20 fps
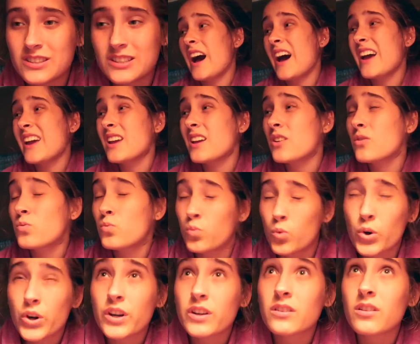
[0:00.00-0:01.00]
I have
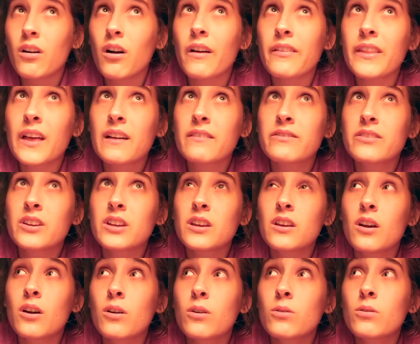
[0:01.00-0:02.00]
worked on that
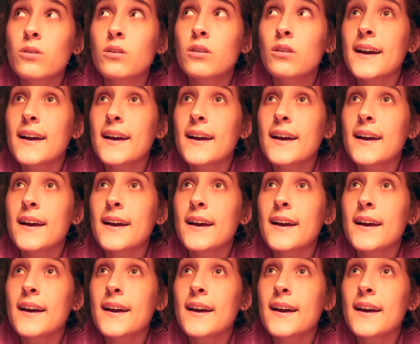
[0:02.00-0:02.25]
video